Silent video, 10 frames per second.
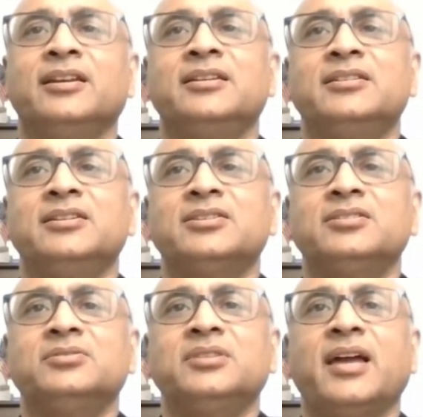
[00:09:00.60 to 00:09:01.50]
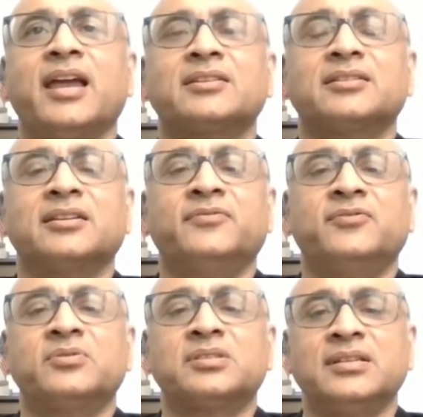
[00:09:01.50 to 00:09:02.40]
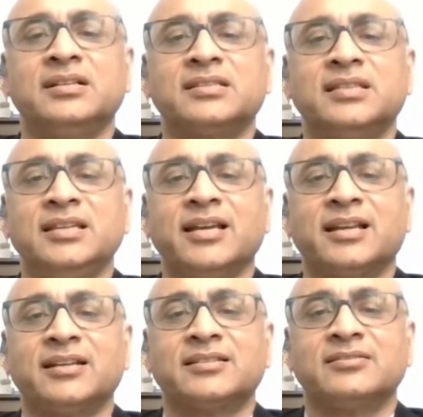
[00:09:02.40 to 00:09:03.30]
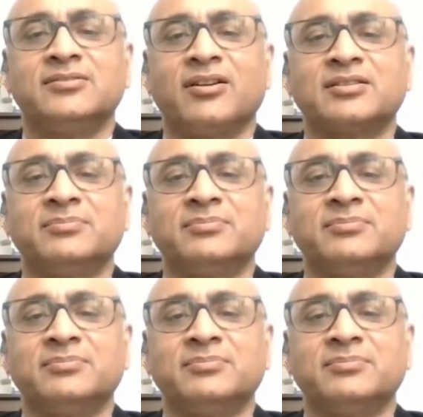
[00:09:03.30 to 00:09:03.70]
In addition to that, if you still see that it's not